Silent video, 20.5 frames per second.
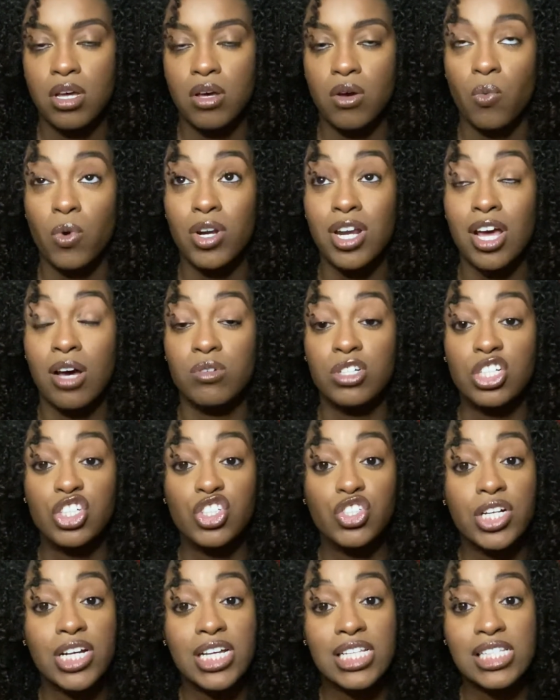when I was
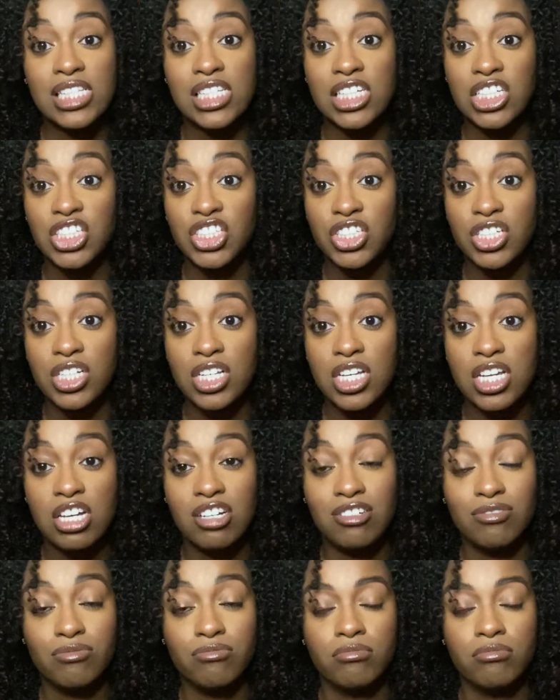transitioning,